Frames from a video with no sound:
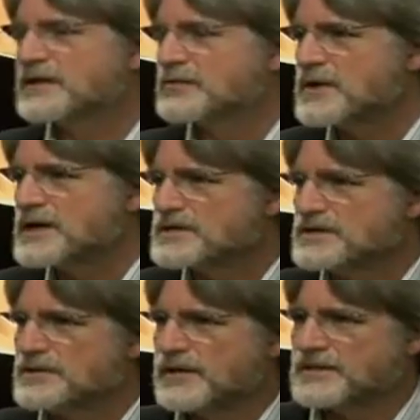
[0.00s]
that we
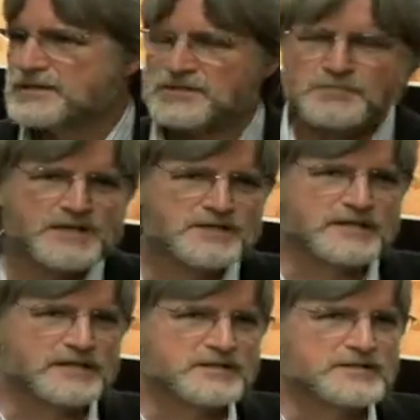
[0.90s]
do as a
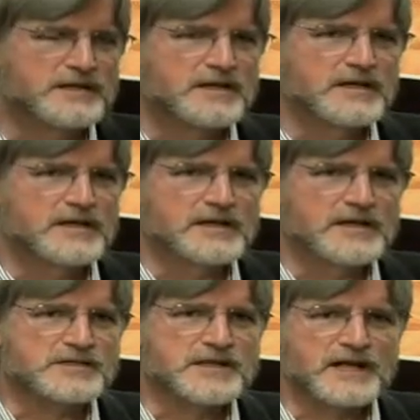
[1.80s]
species
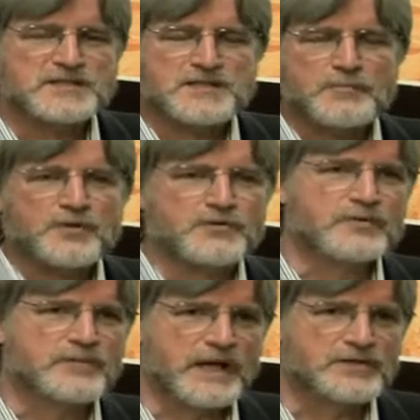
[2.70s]
is not separate
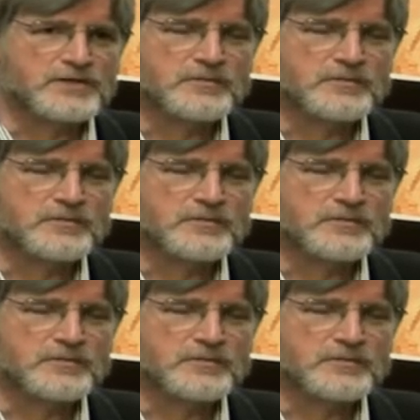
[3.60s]
from nature,